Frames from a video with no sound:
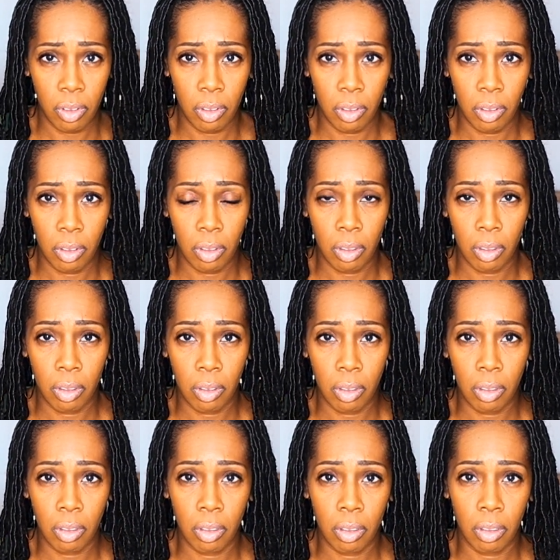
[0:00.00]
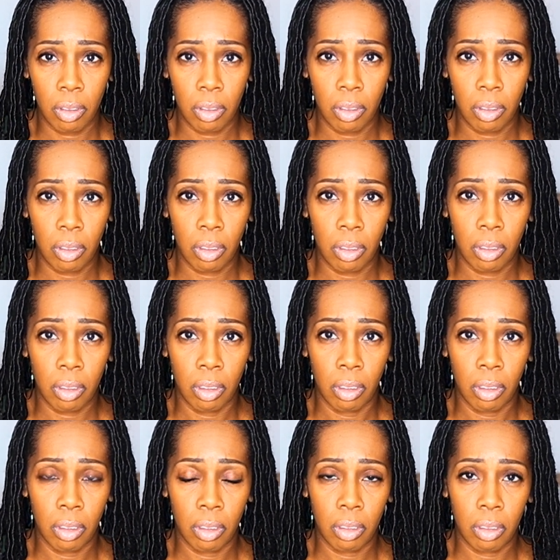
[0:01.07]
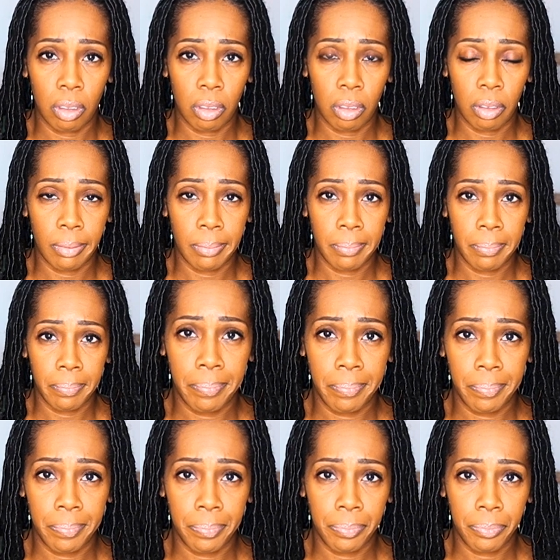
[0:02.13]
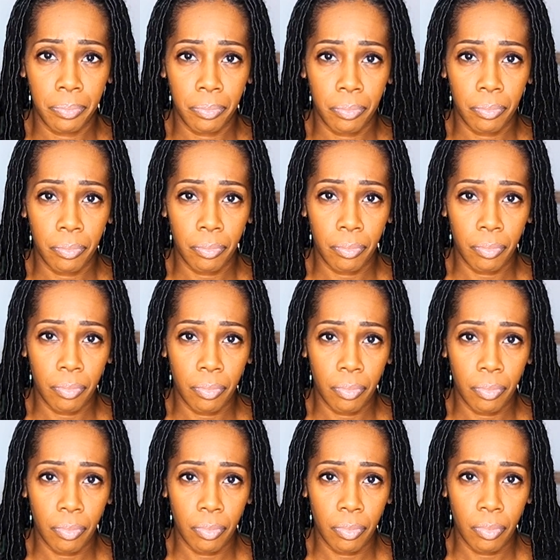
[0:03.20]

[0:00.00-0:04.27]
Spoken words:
(no one is talking)